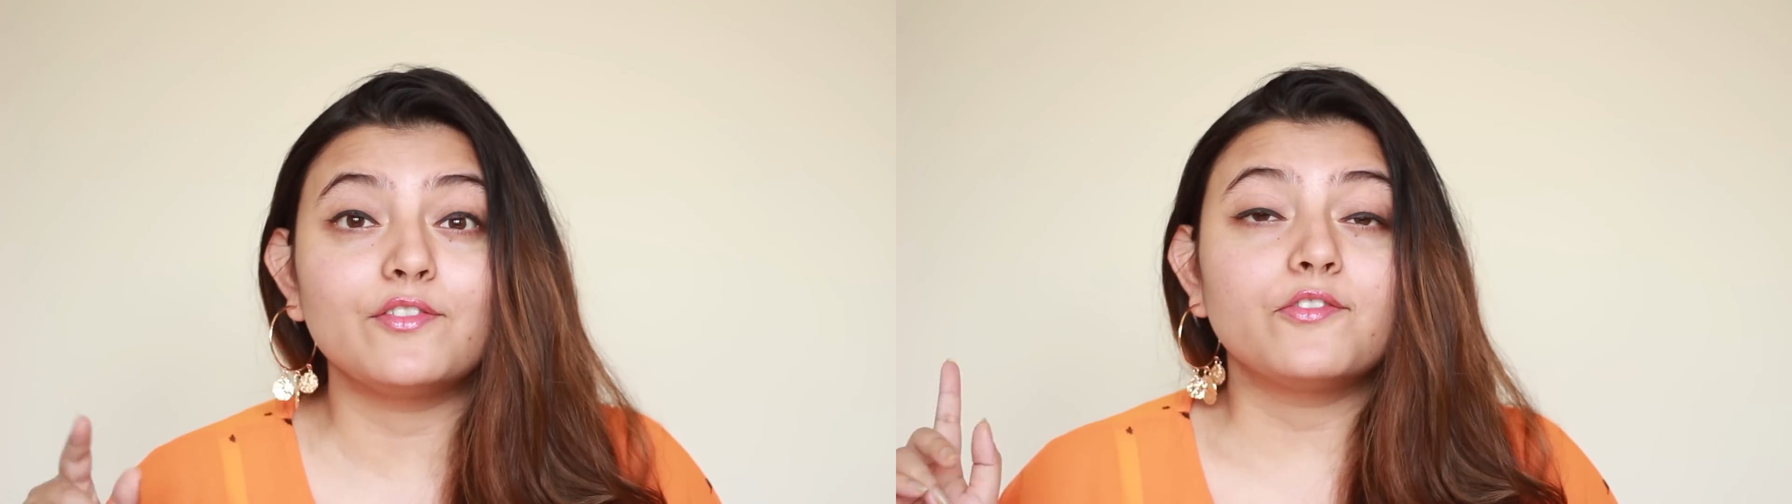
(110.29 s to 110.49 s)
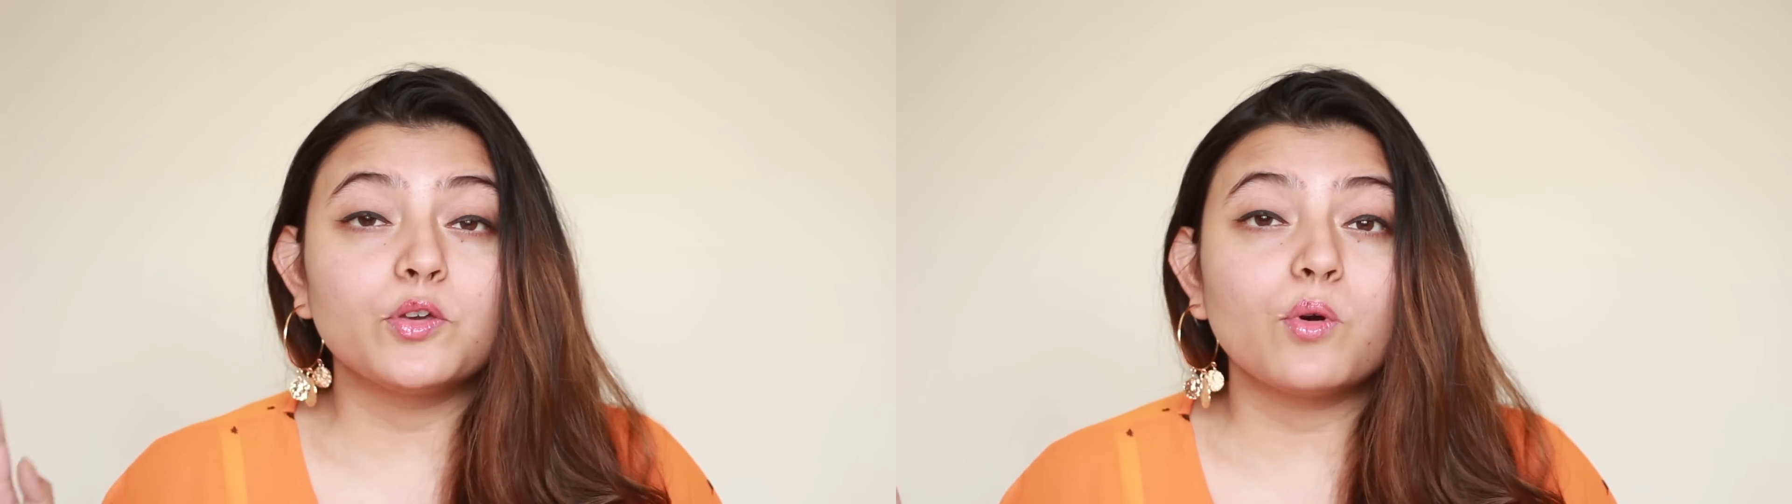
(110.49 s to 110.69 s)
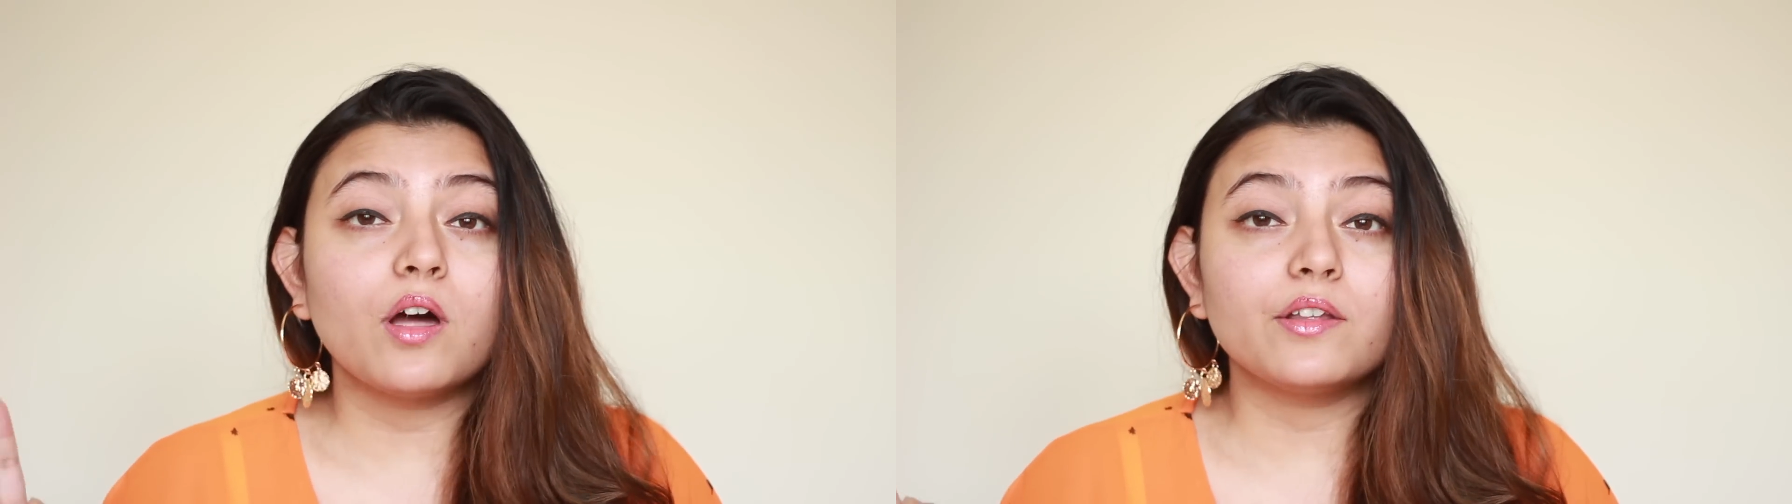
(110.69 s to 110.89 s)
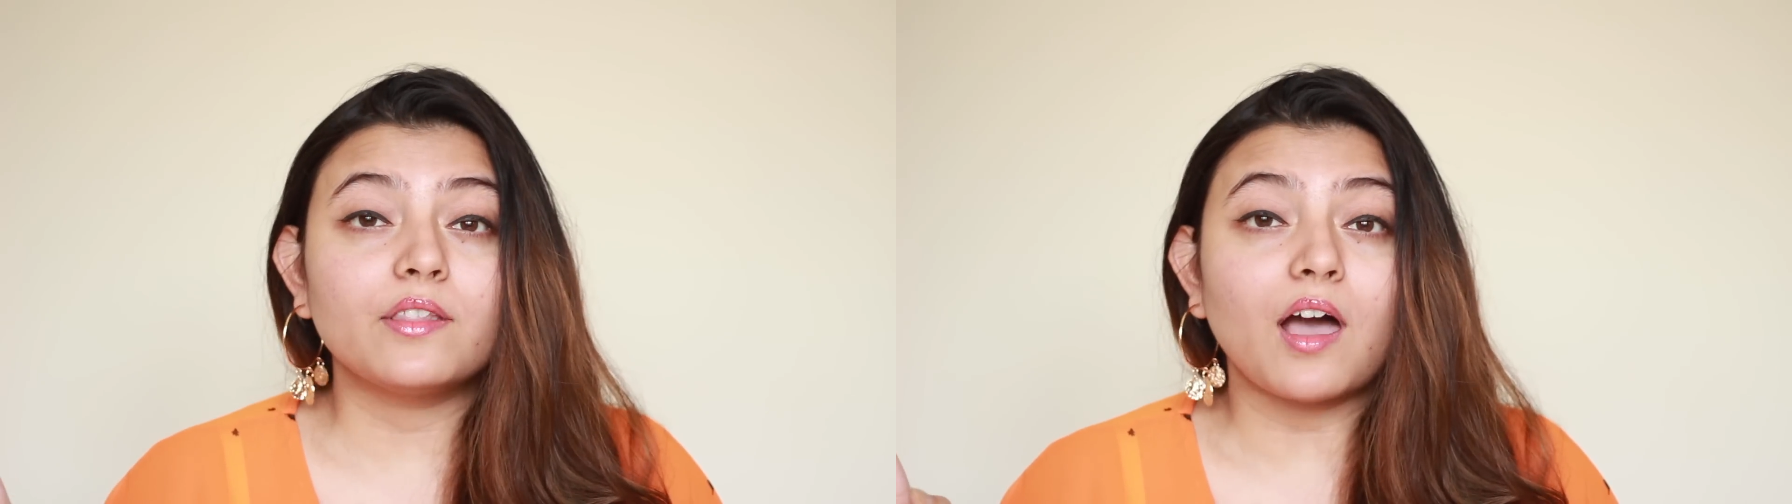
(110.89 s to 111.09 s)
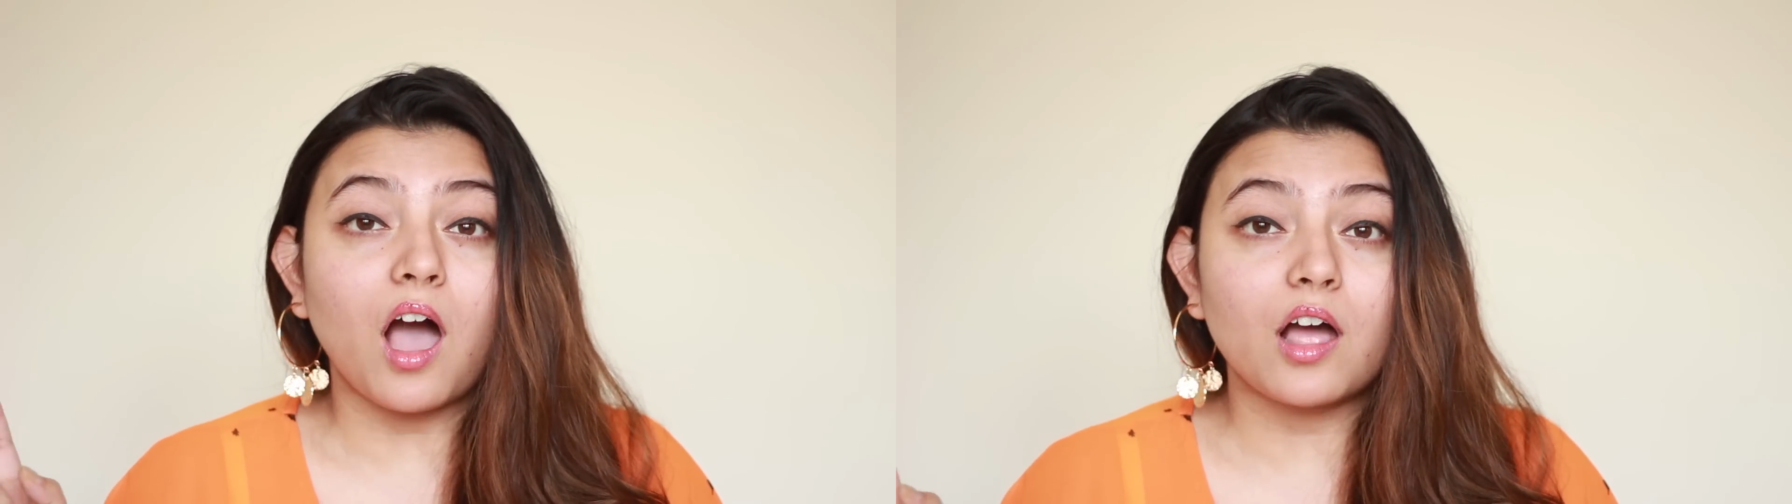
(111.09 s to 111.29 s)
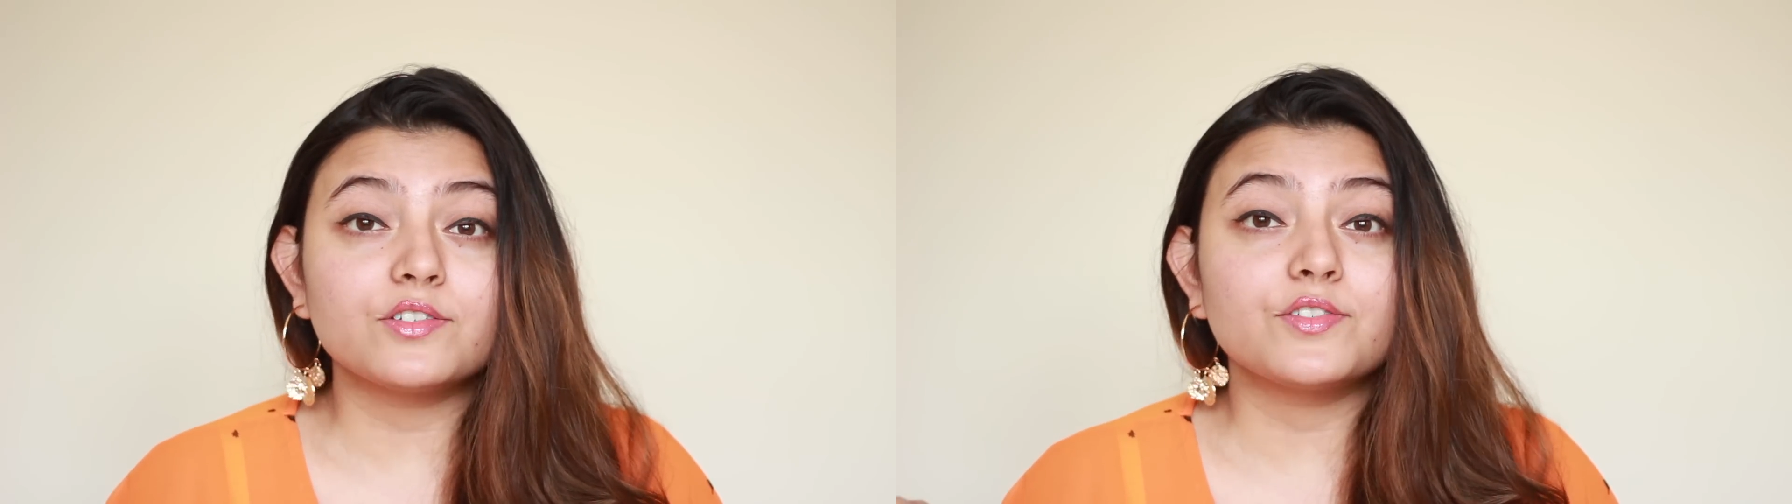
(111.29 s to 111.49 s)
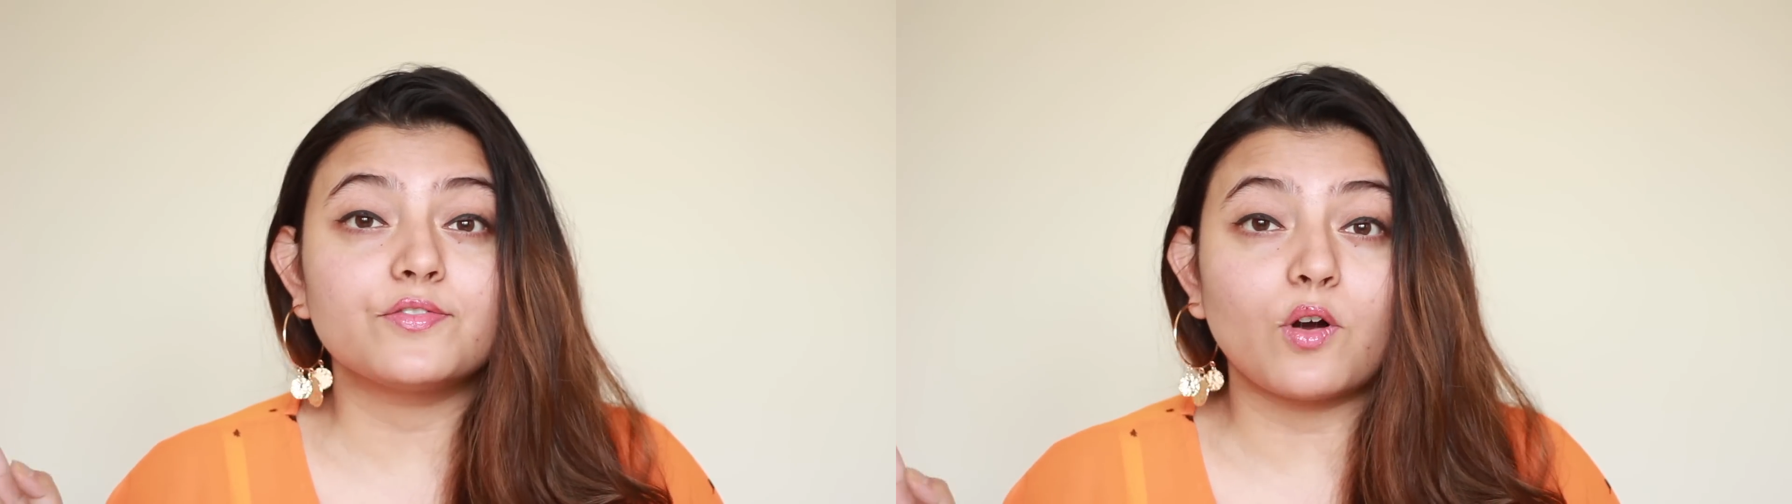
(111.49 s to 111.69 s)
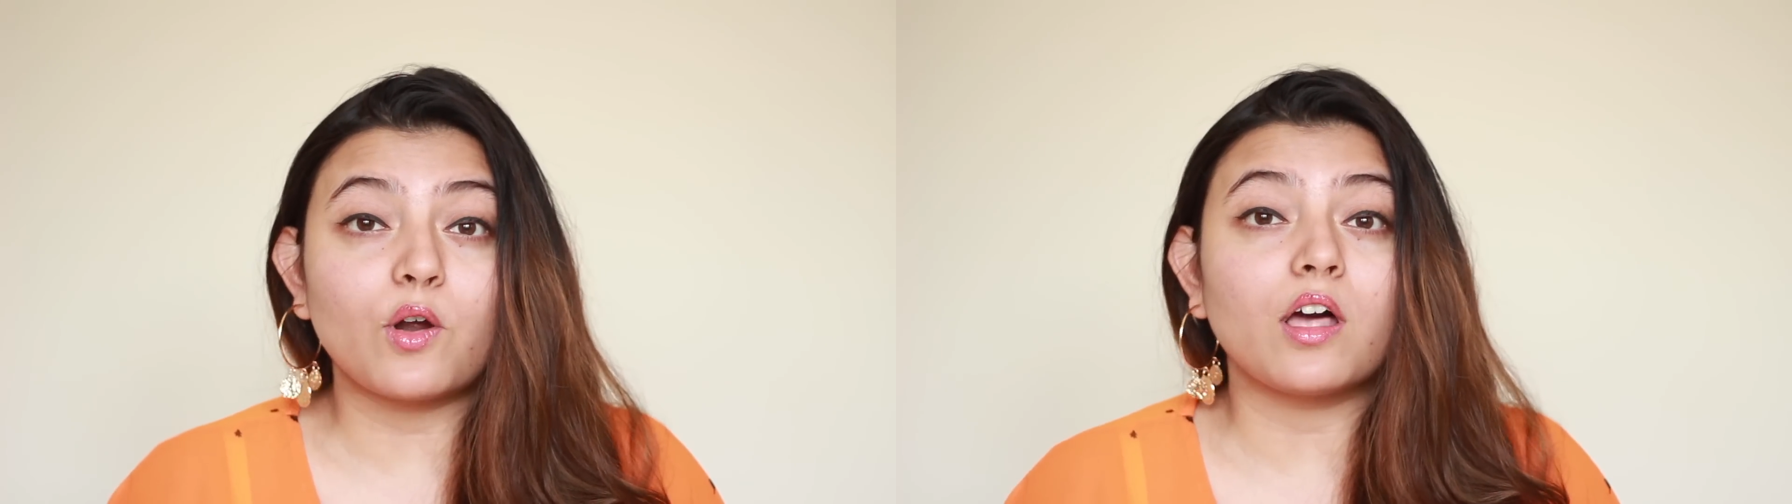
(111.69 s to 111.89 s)
if you are in the hunt
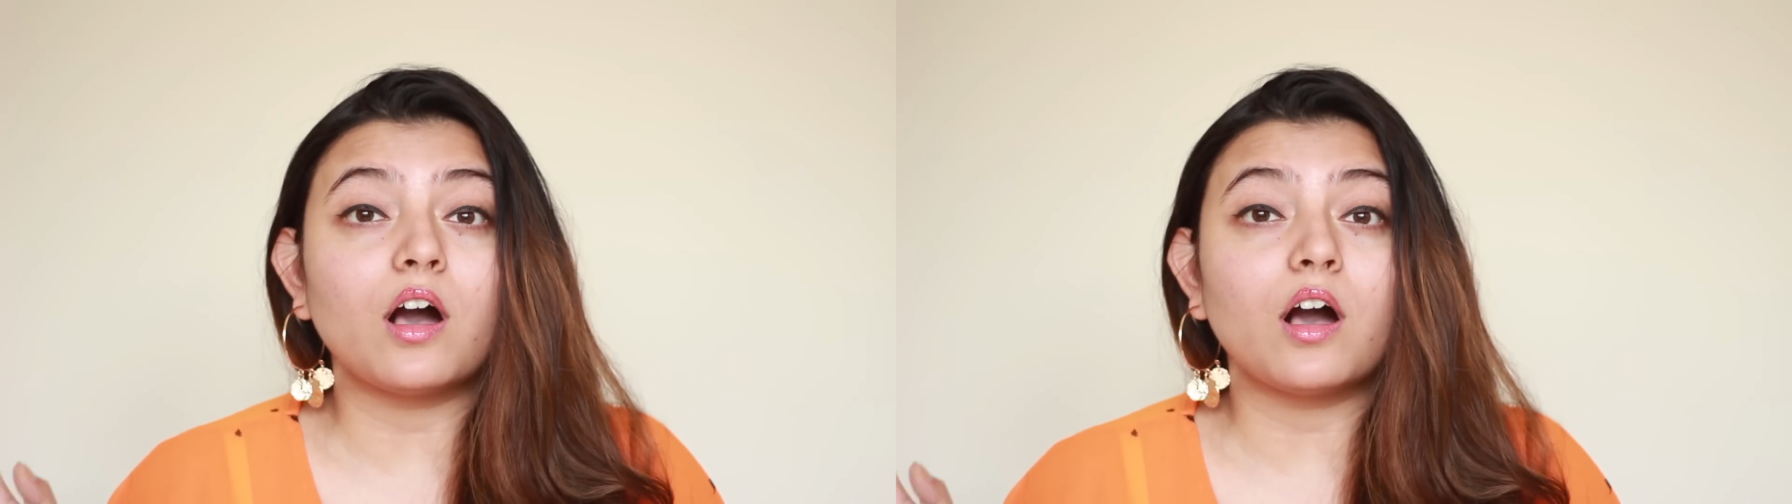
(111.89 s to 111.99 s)
for